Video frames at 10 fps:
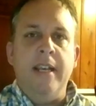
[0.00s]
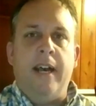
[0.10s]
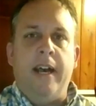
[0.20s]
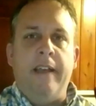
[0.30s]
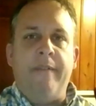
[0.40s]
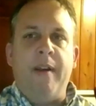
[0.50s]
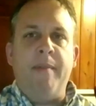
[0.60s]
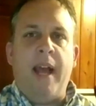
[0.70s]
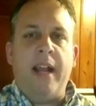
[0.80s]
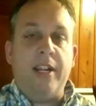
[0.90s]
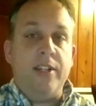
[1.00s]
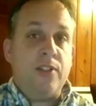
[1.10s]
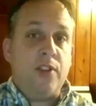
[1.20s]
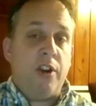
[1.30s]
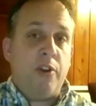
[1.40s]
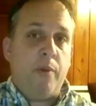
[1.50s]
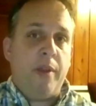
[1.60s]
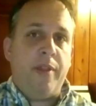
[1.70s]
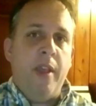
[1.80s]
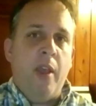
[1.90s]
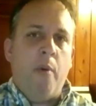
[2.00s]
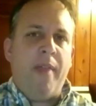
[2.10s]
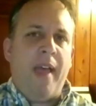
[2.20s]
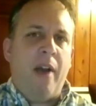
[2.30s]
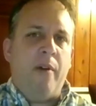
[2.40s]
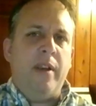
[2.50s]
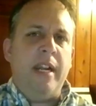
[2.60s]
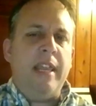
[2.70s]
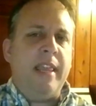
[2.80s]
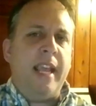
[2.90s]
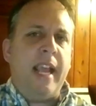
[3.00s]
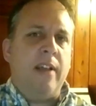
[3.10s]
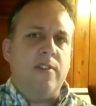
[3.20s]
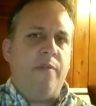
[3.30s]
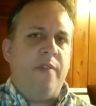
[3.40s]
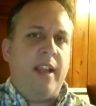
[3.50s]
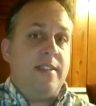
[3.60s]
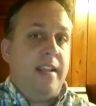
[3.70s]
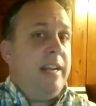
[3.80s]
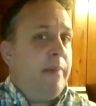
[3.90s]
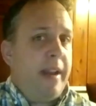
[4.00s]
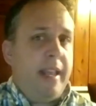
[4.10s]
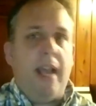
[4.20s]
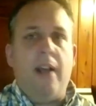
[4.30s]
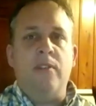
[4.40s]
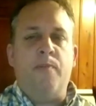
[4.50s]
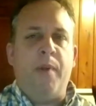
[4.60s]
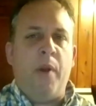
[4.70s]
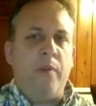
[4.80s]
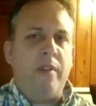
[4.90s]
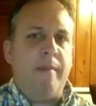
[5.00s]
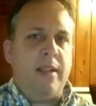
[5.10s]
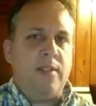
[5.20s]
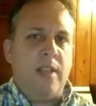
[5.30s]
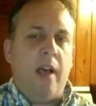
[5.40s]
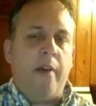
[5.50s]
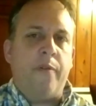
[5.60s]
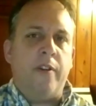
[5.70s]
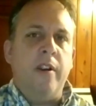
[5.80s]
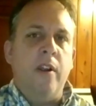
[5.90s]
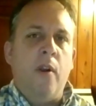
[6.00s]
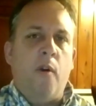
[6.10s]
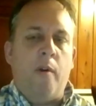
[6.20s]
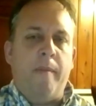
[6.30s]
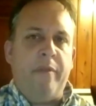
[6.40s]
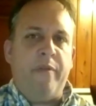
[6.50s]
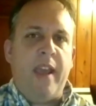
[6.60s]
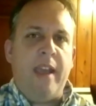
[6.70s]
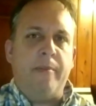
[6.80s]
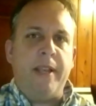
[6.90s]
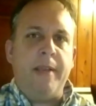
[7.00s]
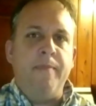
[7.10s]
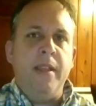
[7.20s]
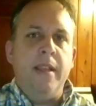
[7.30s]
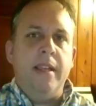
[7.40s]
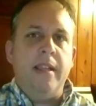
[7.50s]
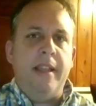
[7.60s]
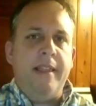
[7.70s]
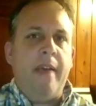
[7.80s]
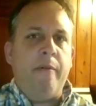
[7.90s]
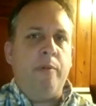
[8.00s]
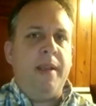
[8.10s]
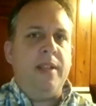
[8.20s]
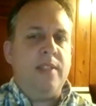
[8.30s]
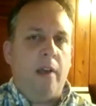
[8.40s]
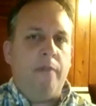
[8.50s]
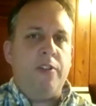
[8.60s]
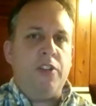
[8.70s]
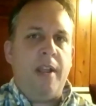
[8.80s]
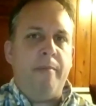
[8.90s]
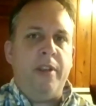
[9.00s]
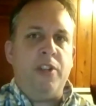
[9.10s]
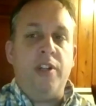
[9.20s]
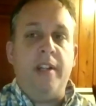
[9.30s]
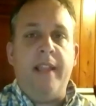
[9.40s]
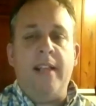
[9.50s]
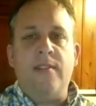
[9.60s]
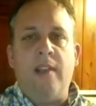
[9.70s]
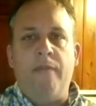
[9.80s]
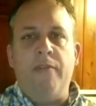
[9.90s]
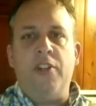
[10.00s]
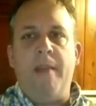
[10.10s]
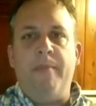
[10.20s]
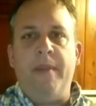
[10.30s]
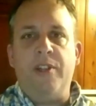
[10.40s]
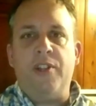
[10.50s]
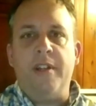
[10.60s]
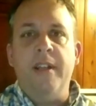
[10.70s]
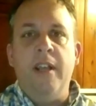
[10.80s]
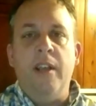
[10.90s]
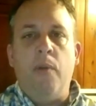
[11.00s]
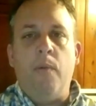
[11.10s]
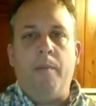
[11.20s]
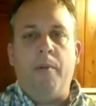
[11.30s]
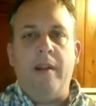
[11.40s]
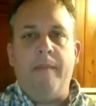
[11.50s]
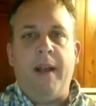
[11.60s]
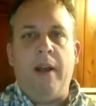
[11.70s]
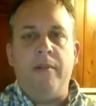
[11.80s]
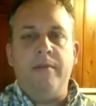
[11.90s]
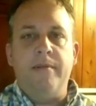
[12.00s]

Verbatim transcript: Uh, if I'm not concerned with with how anything else affects anybody else, but only myself or or my family, then that will be selfish ambition, and that selfish ambition will bring about